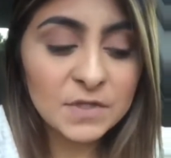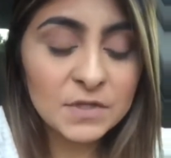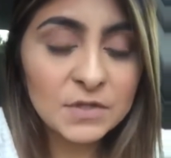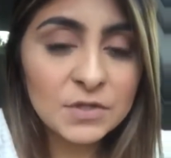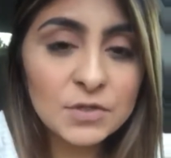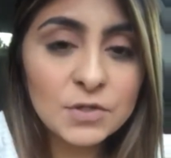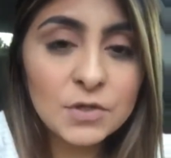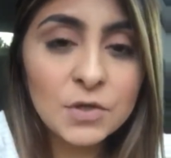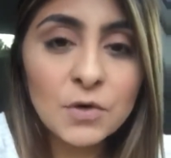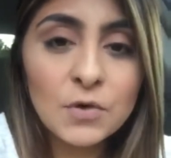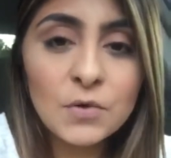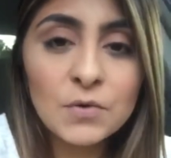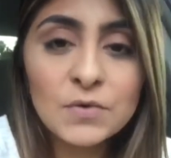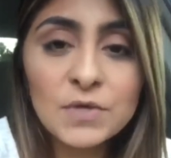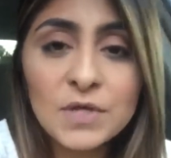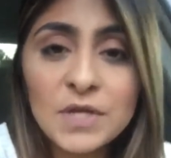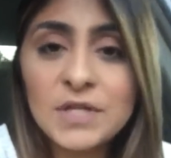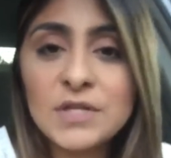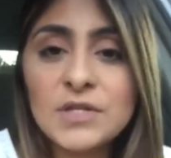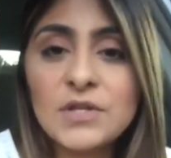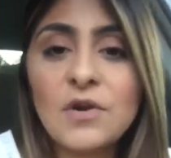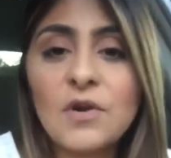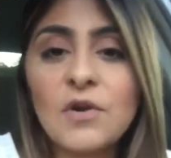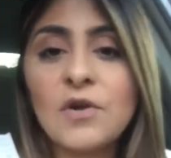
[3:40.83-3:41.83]
So
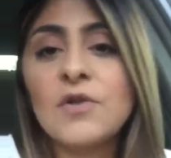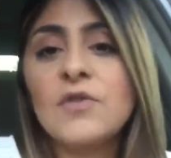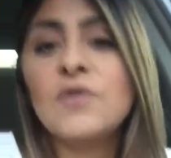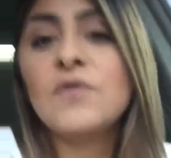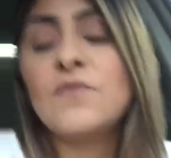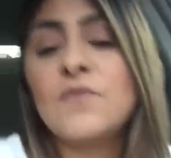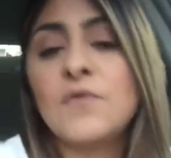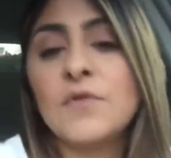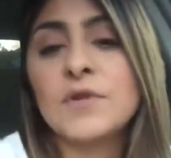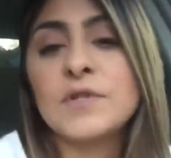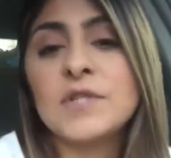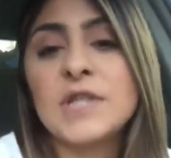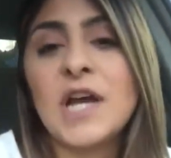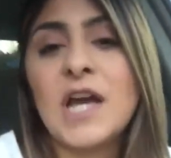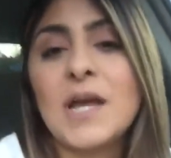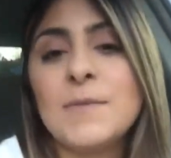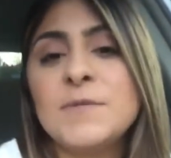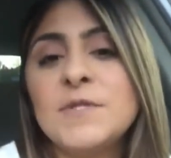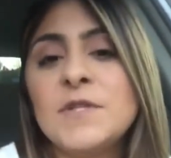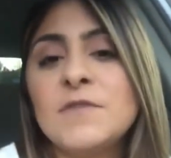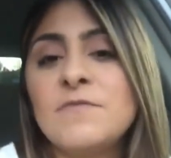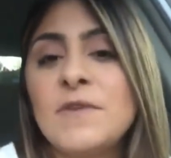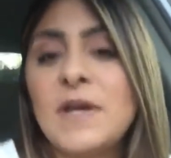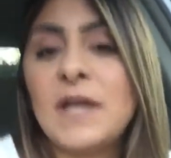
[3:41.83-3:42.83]
these are the 4
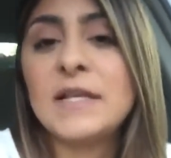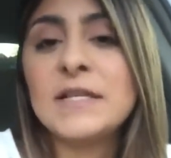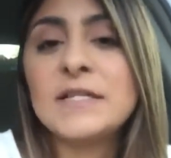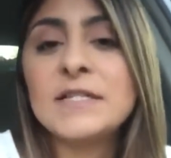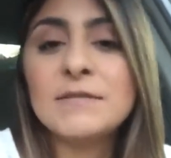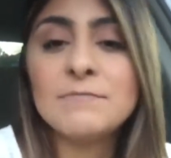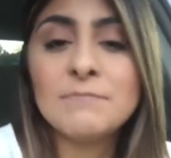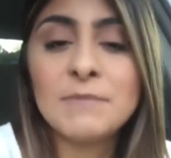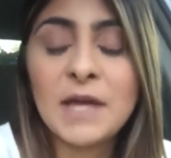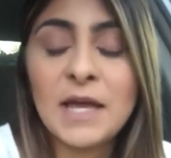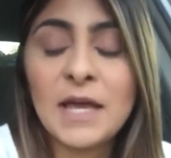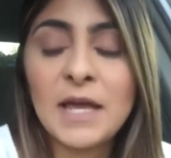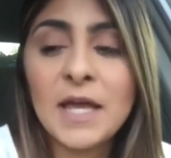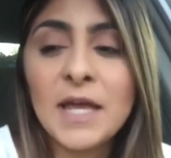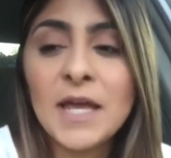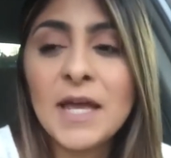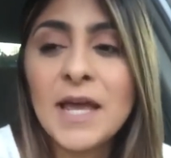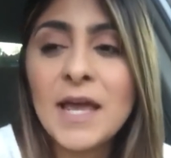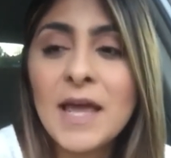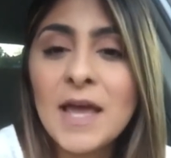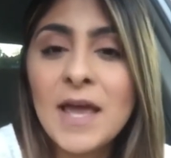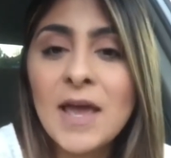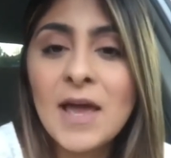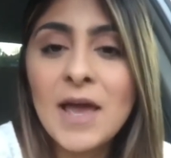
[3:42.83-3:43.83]
types of SMA,
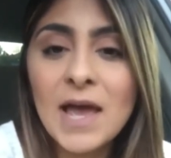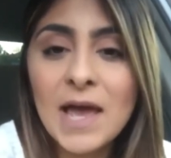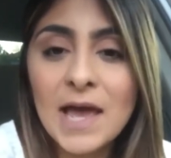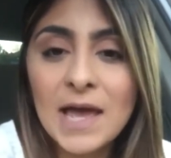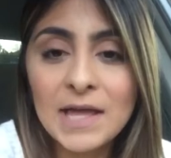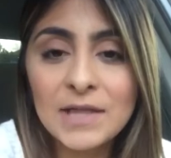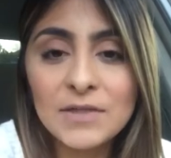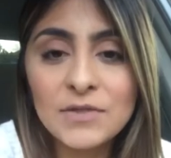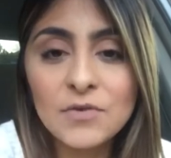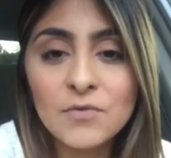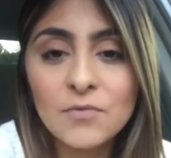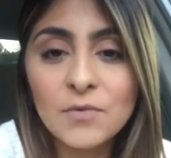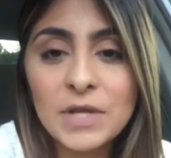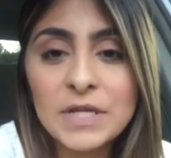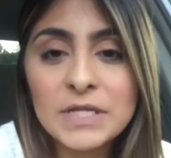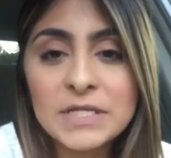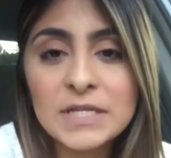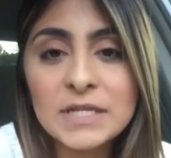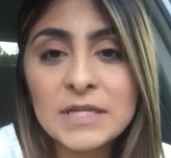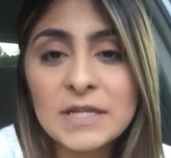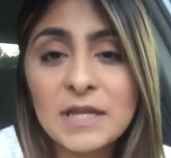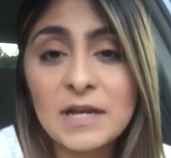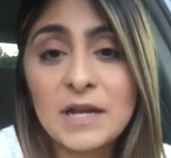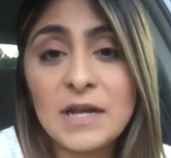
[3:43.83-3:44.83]
and the
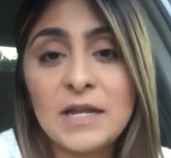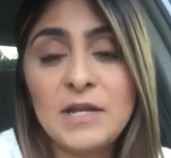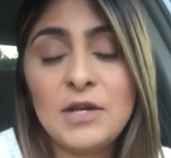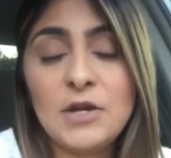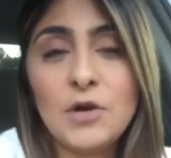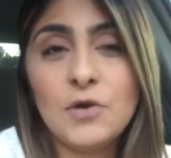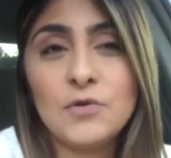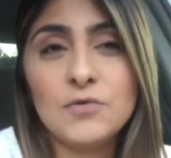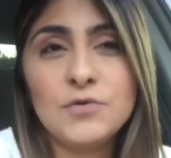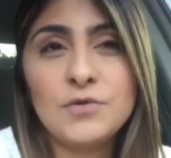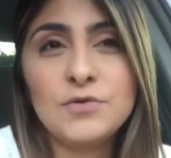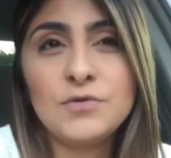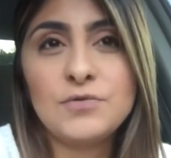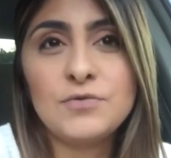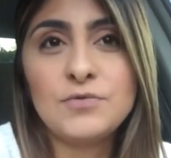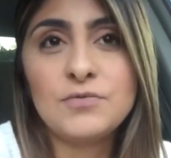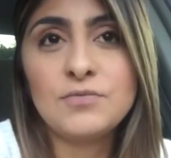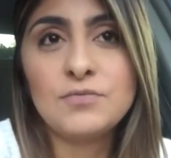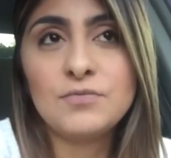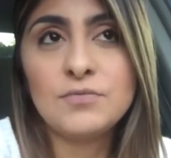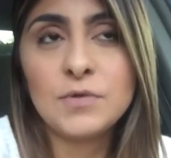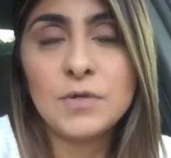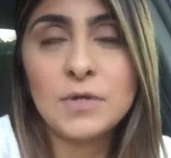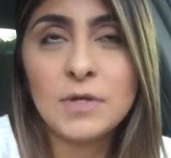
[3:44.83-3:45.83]
reason that I know,
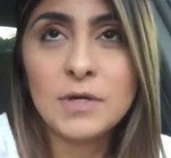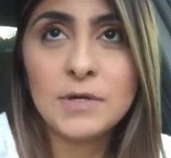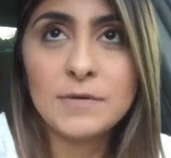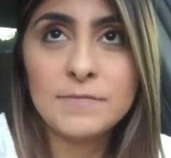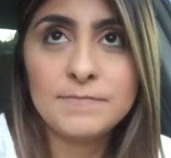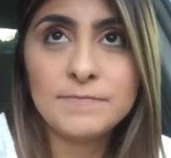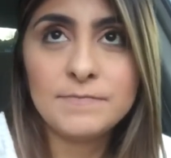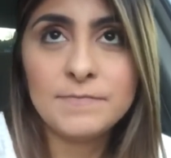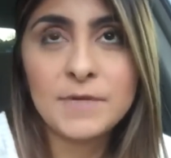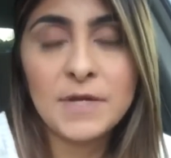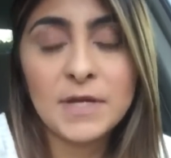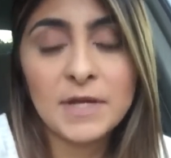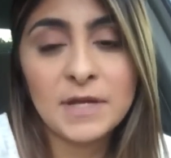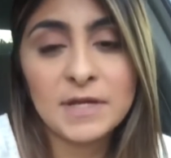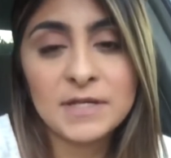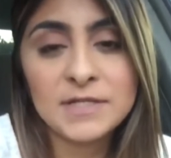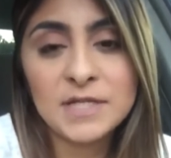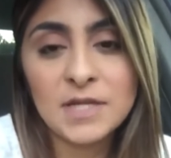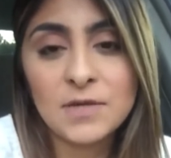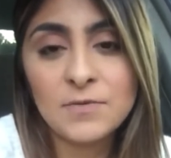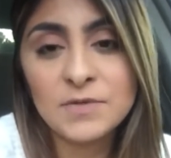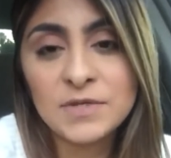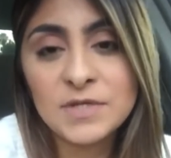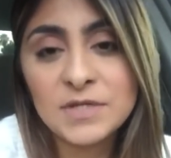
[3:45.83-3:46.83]
I
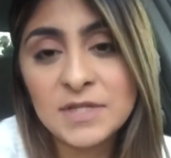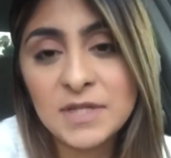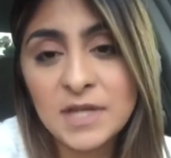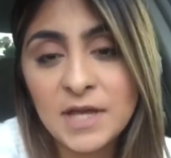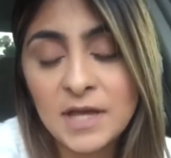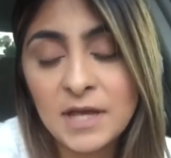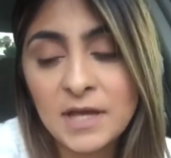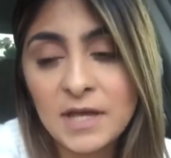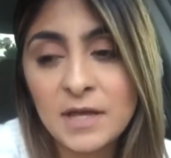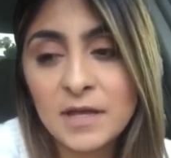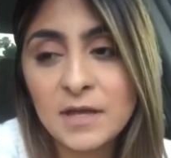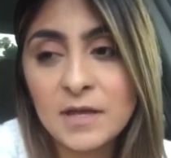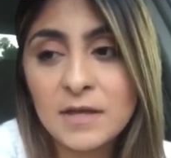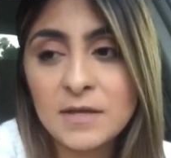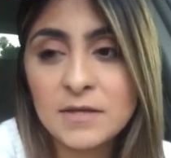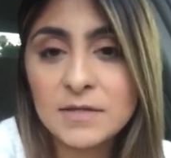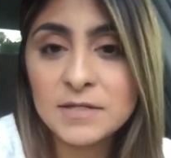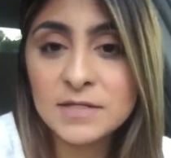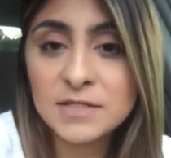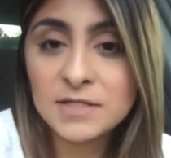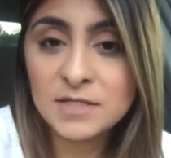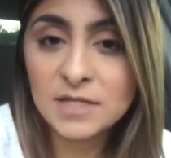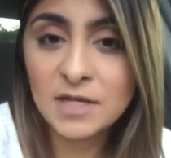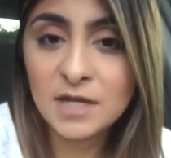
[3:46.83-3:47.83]
guess I would say
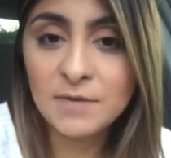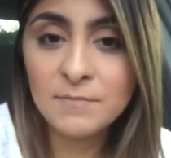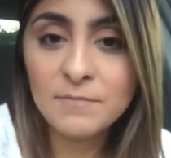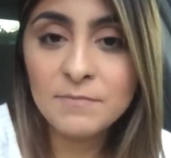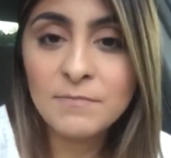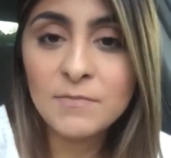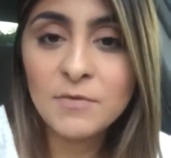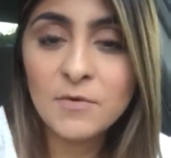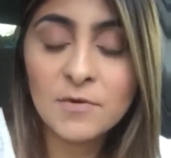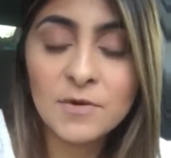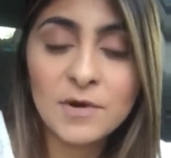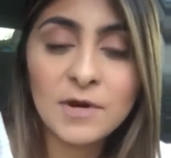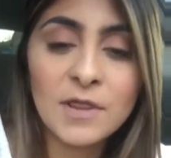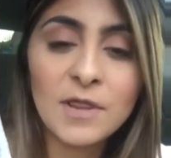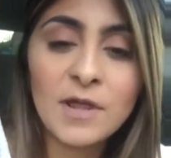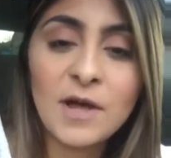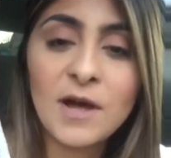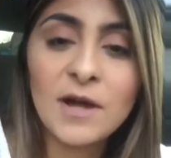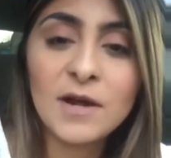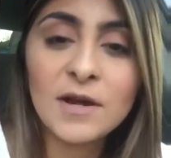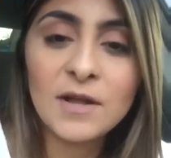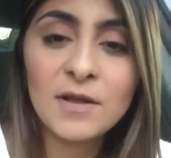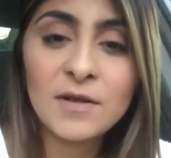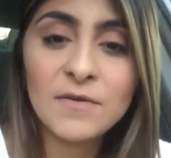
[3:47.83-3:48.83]
some or a
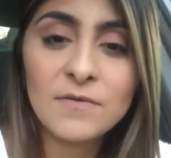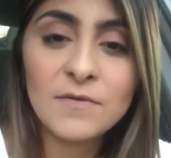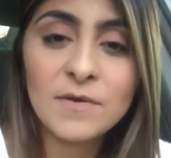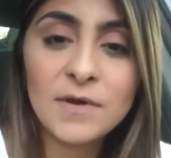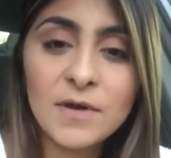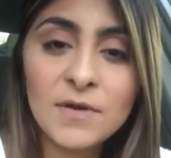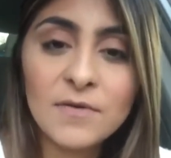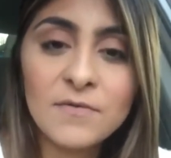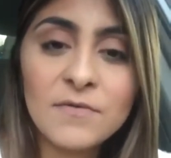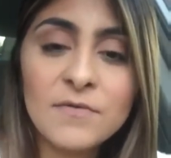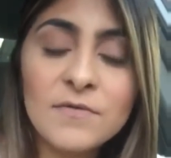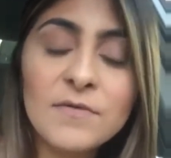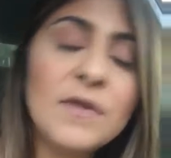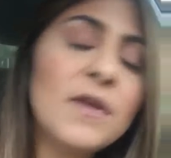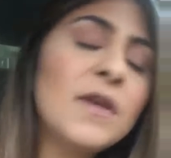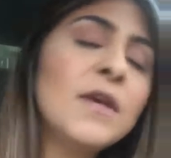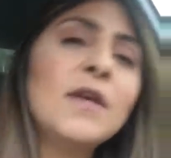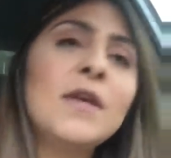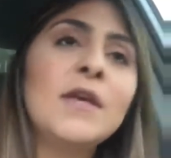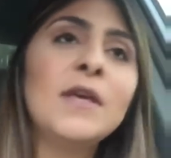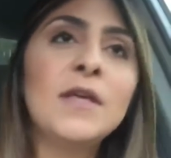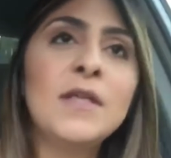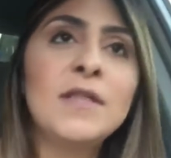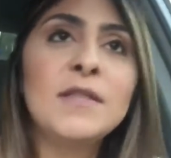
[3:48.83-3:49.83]
lot of
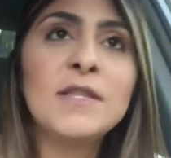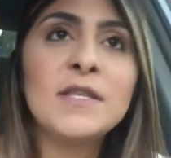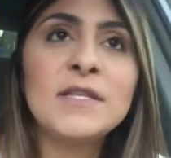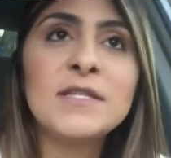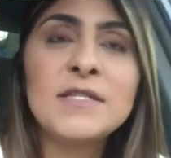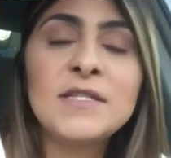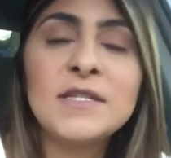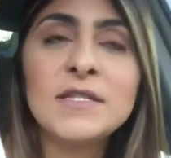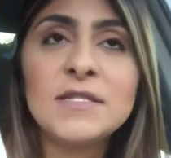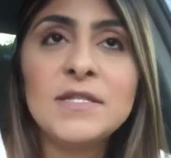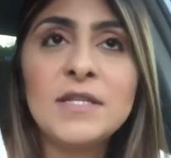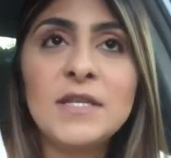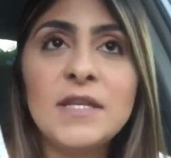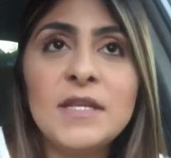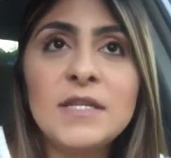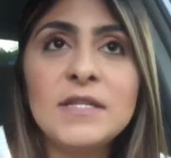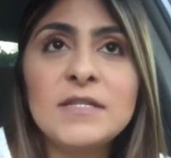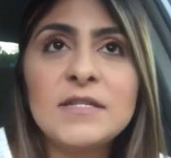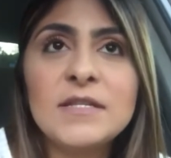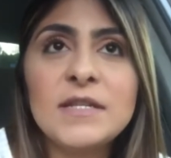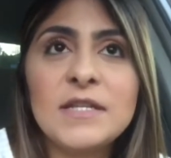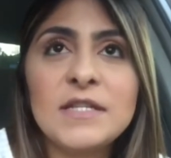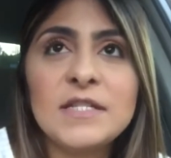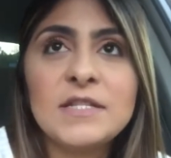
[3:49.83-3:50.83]
this
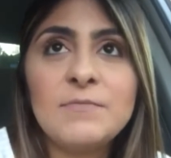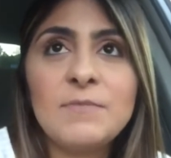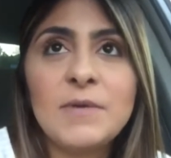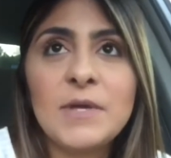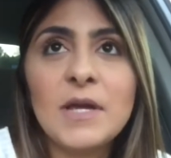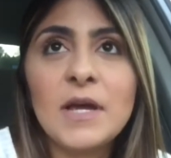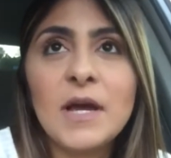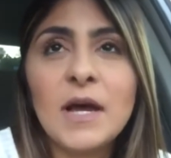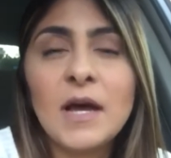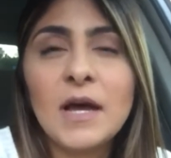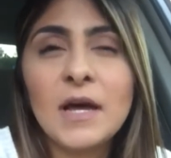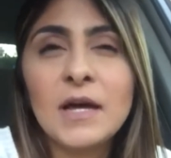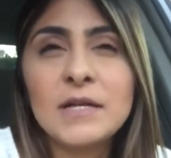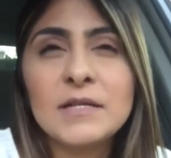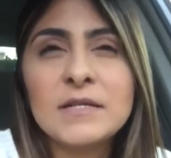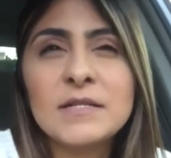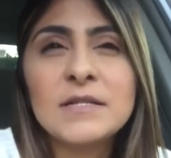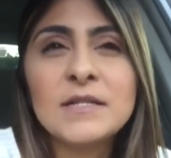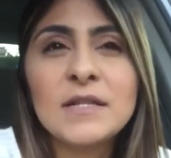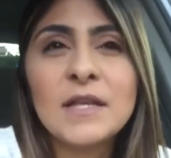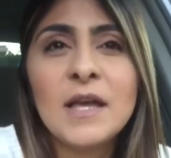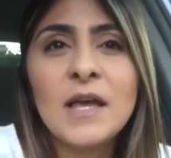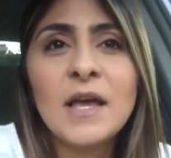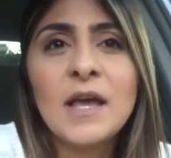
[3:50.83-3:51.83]
disease is
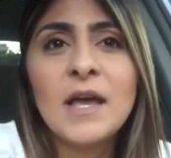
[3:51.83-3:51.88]
because